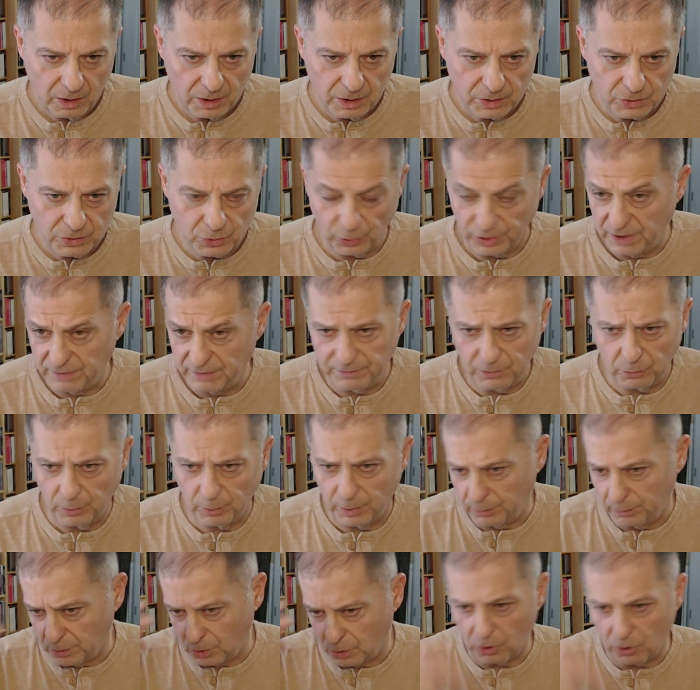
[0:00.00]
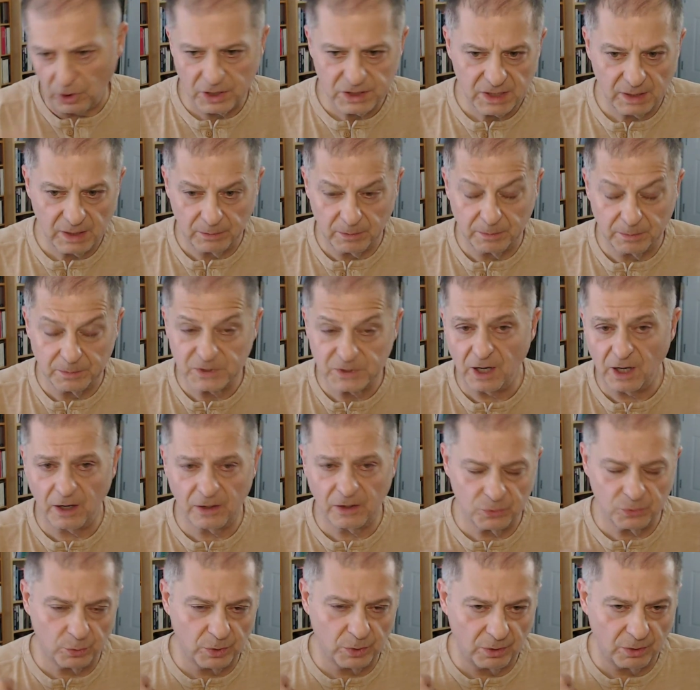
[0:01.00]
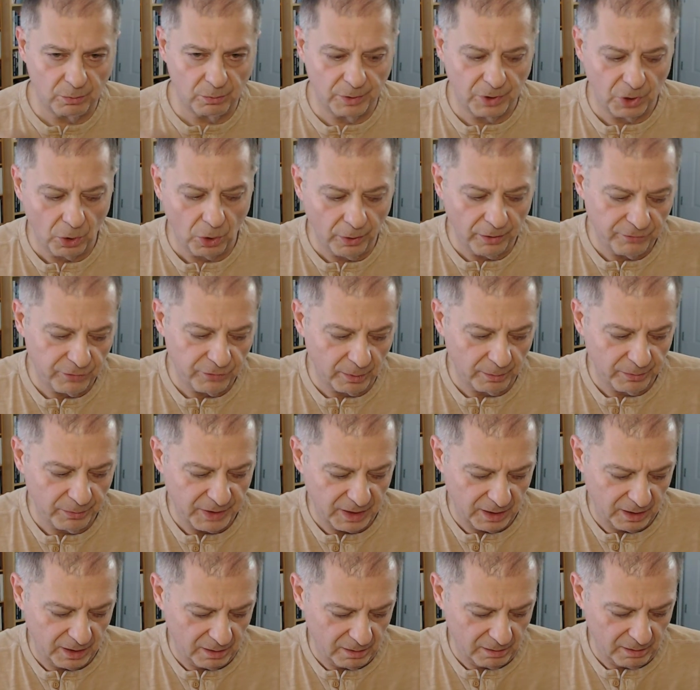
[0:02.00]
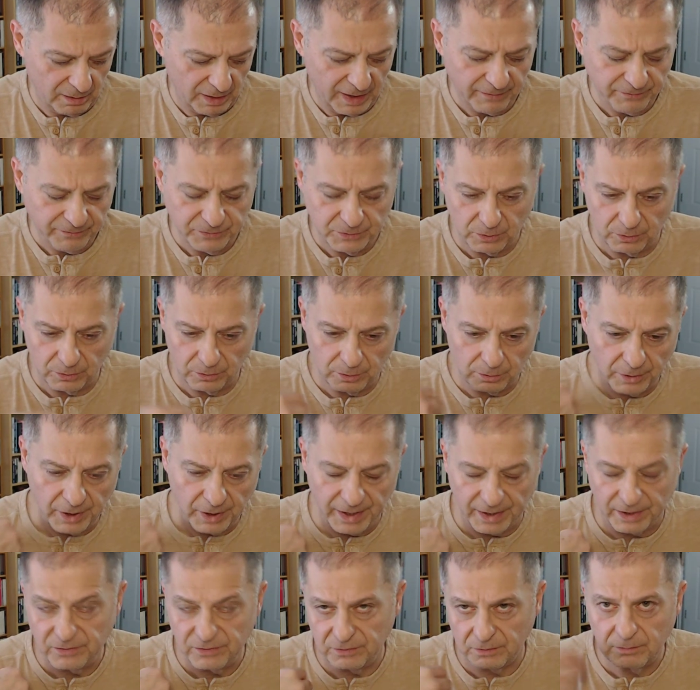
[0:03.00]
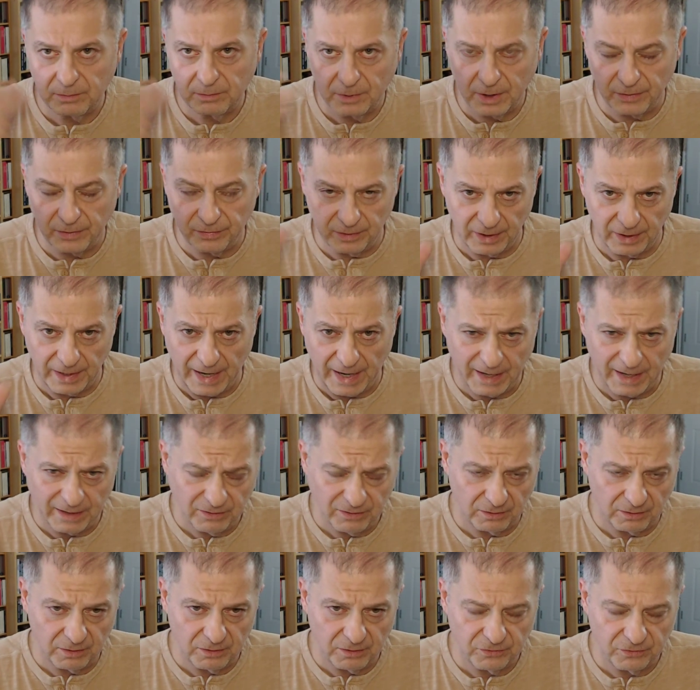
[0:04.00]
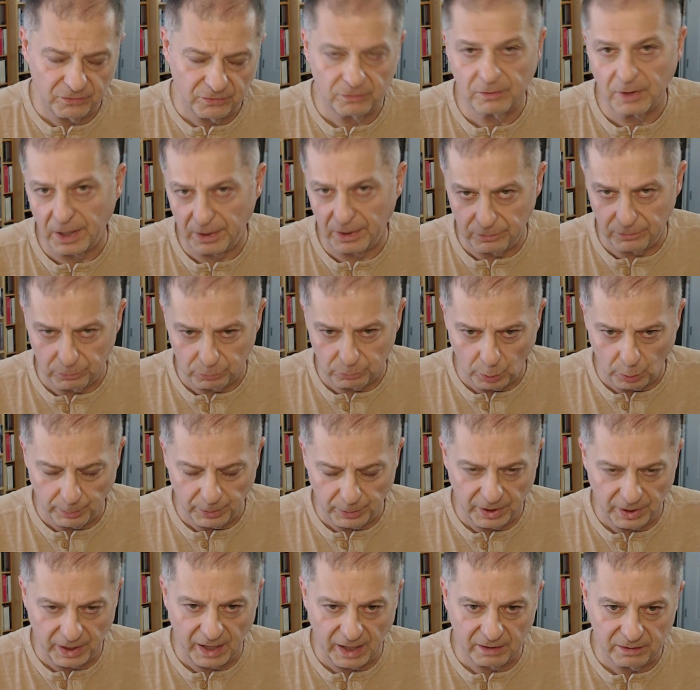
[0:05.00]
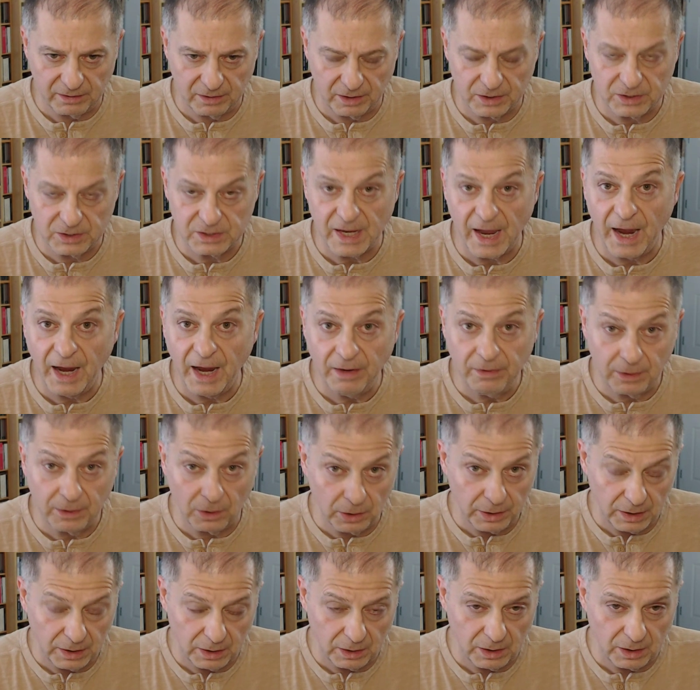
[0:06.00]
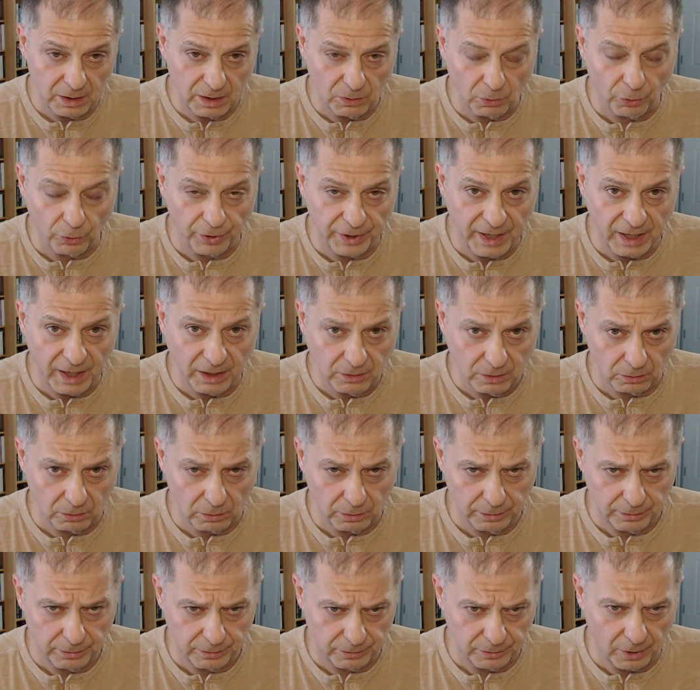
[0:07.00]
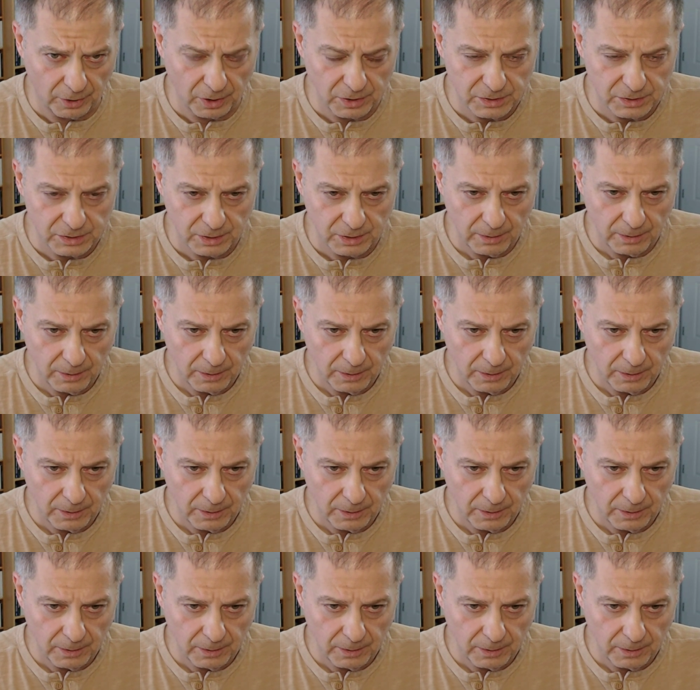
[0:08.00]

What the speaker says: So even when we're crossing themselves, we're going from the left to the right in the Latins, like the Roman Catholics, and the Oriental Orthodox.